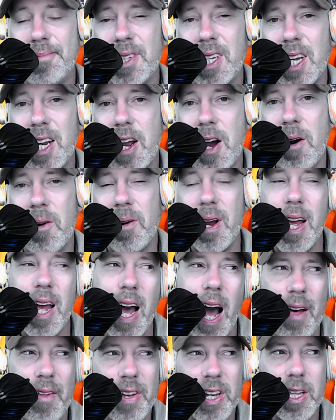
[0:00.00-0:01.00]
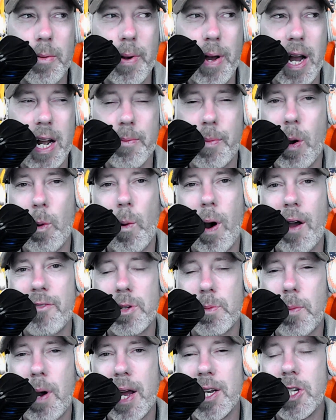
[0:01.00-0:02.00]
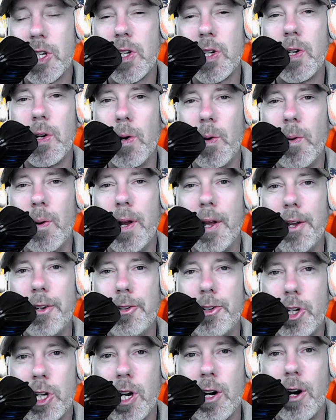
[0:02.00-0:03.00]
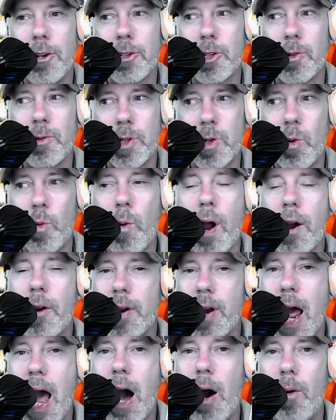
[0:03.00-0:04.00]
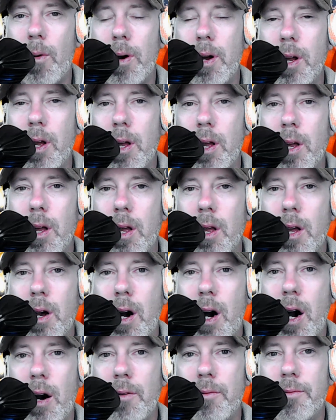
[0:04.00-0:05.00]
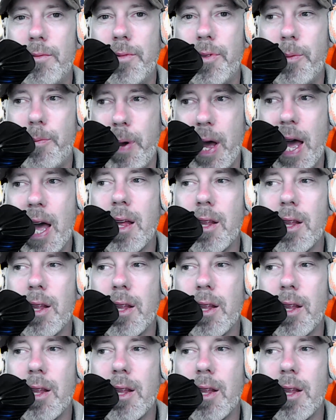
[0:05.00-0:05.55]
I think in the back of my wife's mind too, she also is aware now of the